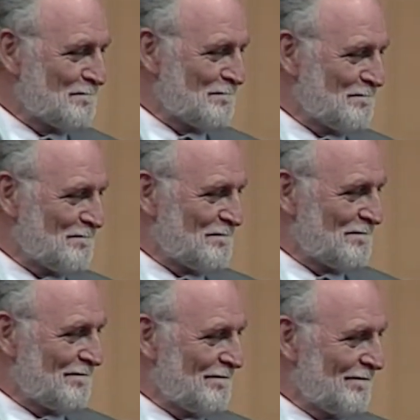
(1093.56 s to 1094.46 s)

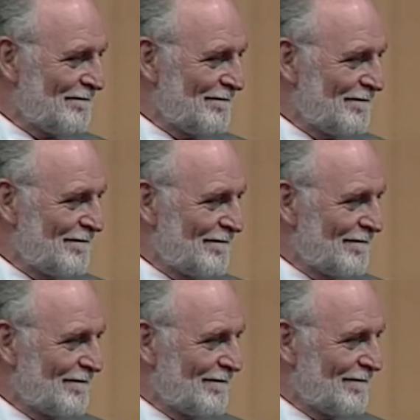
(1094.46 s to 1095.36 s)

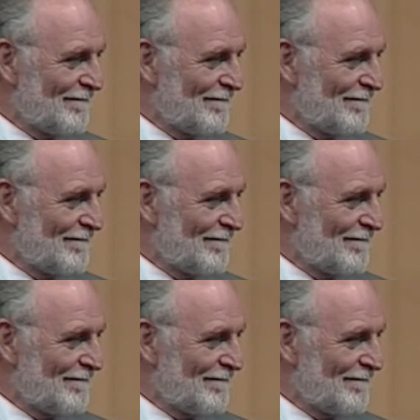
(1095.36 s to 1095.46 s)
Nobody speaks.